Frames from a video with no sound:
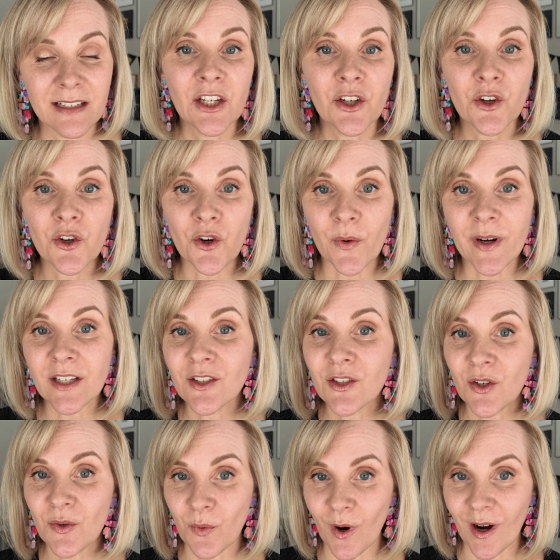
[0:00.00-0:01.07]
you're going
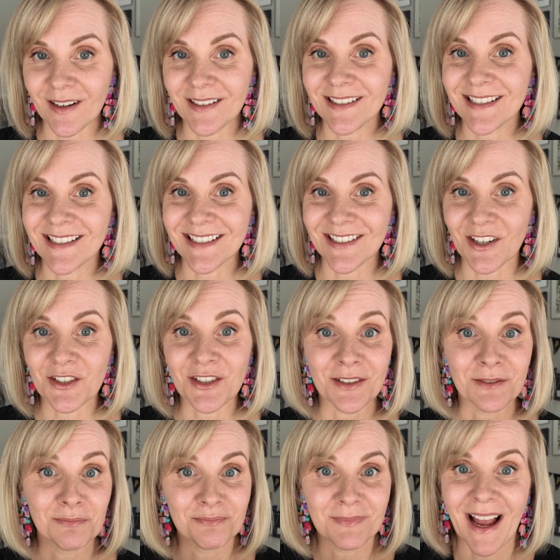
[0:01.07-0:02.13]
to want to start
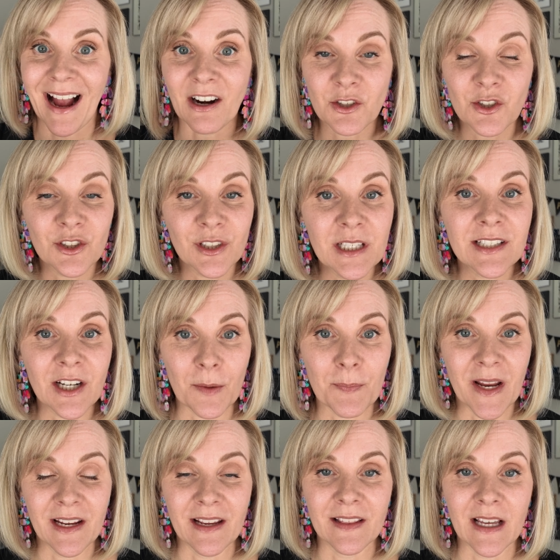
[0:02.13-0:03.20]

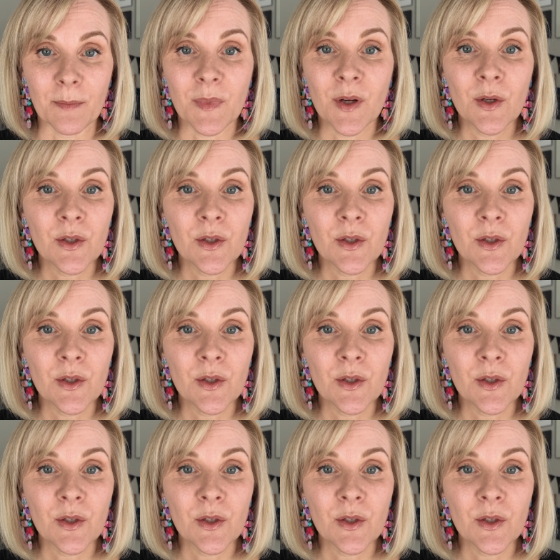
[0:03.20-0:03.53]
making them.